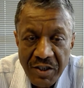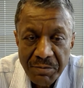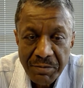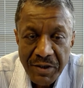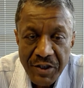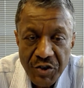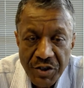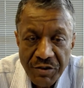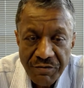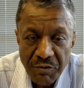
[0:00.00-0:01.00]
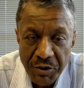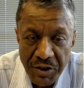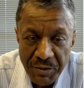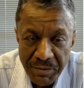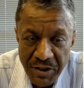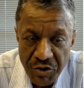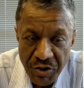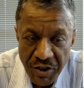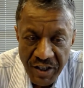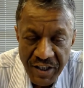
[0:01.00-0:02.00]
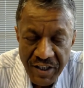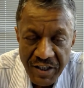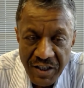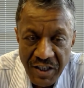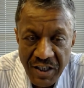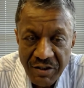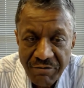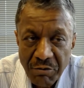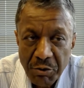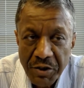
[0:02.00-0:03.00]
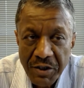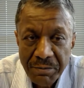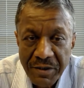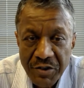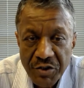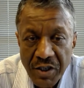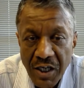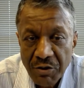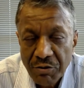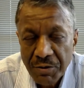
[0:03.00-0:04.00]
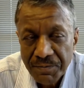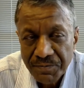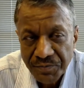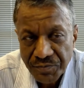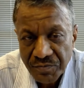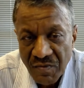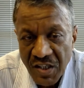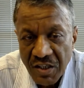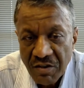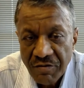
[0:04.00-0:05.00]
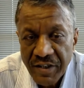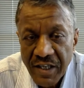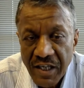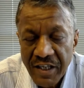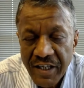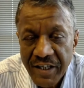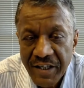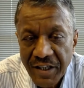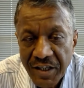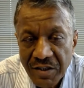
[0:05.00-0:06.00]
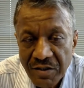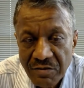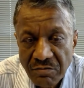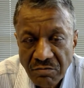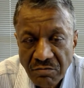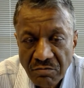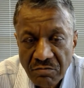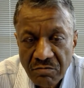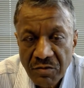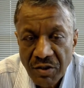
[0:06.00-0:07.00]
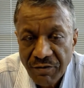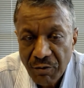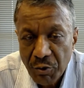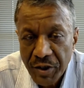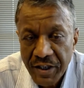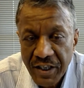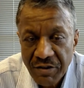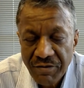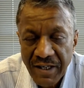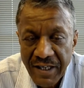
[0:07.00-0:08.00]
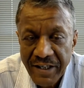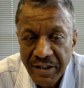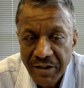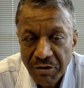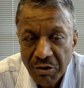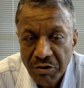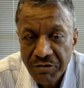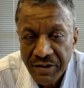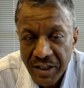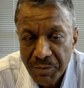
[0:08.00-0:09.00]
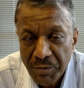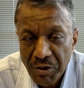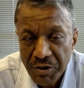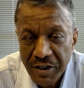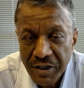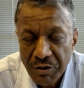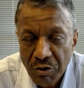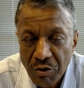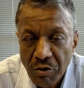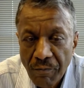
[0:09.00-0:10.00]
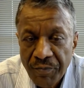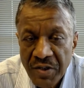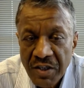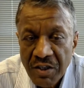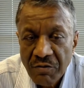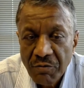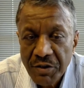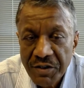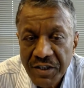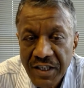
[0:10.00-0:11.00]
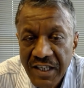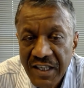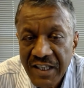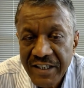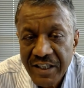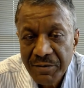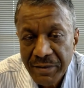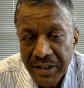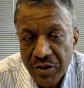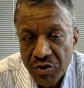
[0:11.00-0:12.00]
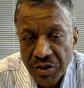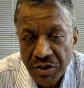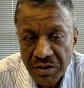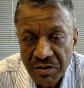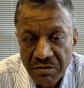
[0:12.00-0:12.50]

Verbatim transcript: temperature, fluid temperature in and fluid temperature out. We are heating the fluid in fired heater. So it's very important to know what is the inlet temperature